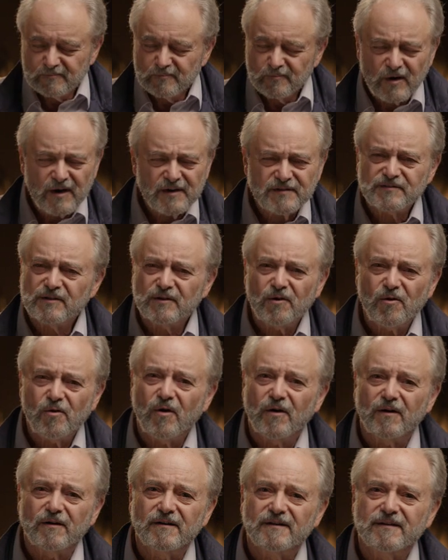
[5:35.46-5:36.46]
Praise the
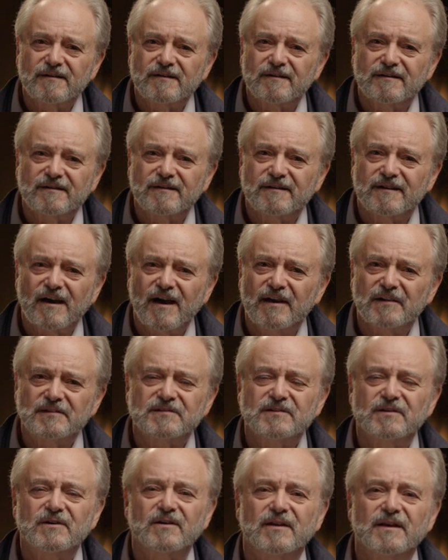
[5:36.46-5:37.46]
Lord. God is
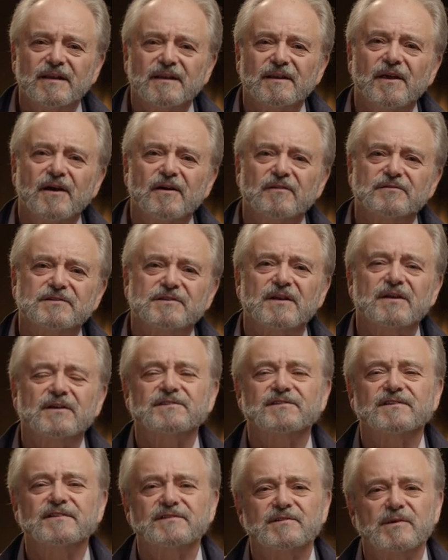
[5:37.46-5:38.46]
good. He loves
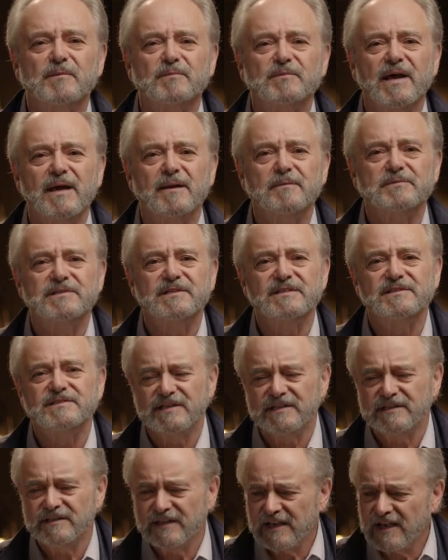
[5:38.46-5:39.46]
us, and sometimes He's
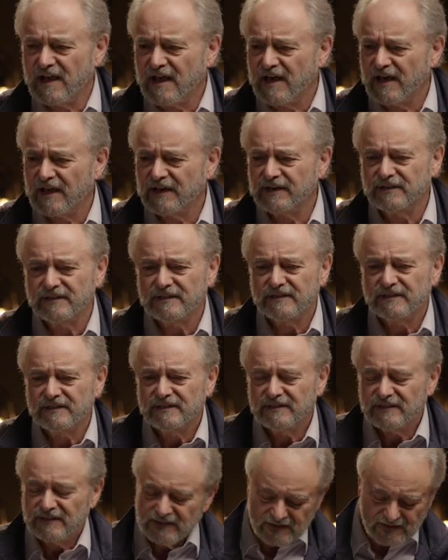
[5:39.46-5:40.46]
in the odd
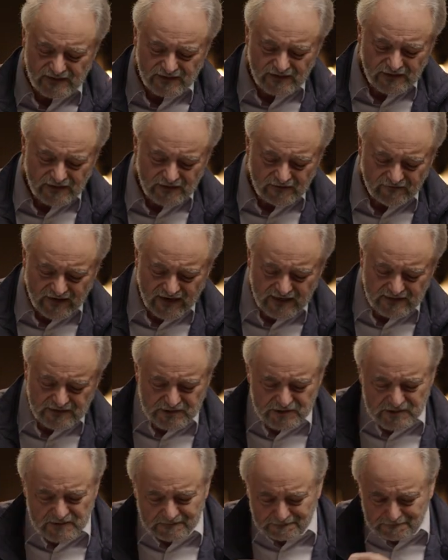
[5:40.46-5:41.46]

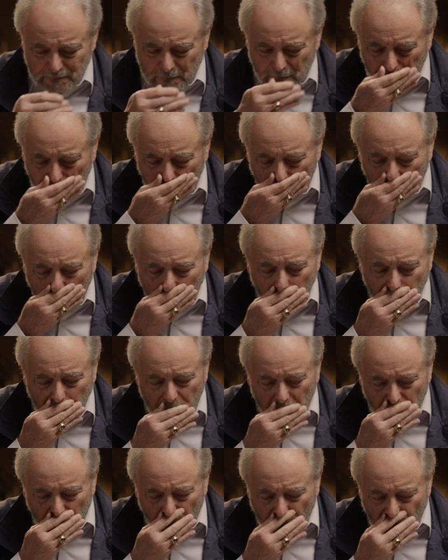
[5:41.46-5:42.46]
events.
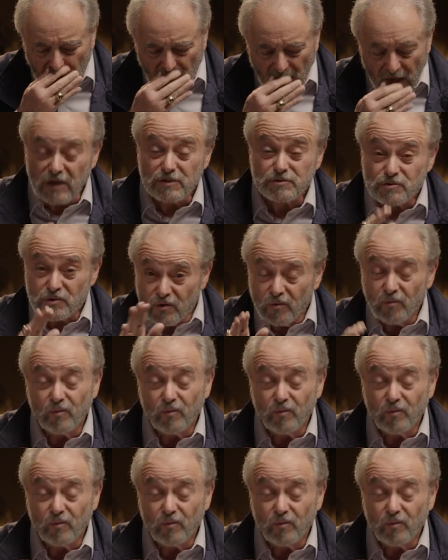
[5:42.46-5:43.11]
So